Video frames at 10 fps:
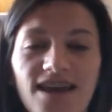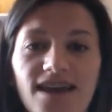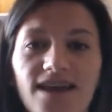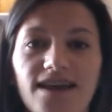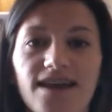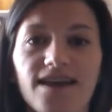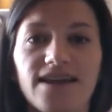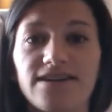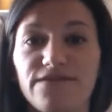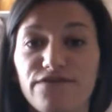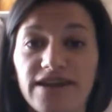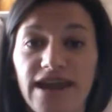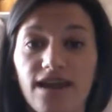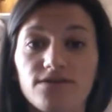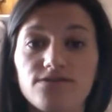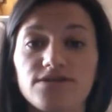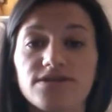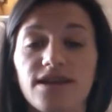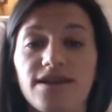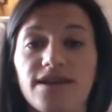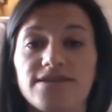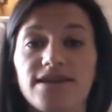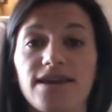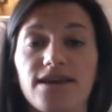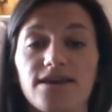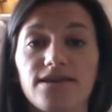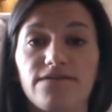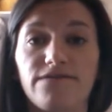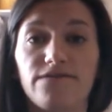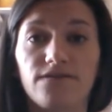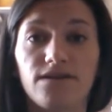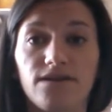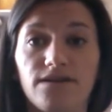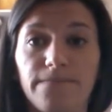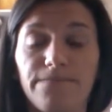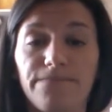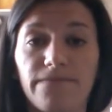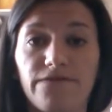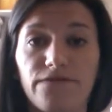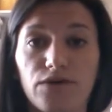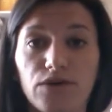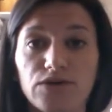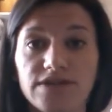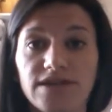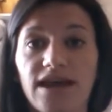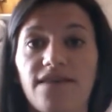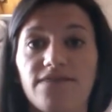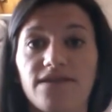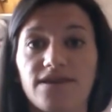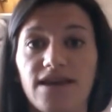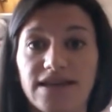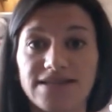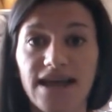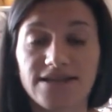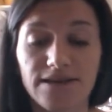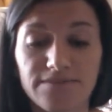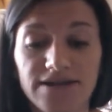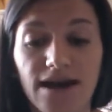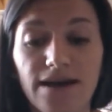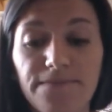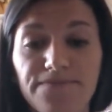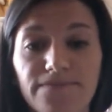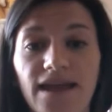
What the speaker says: in different angles, and they take the photos at the exact same time.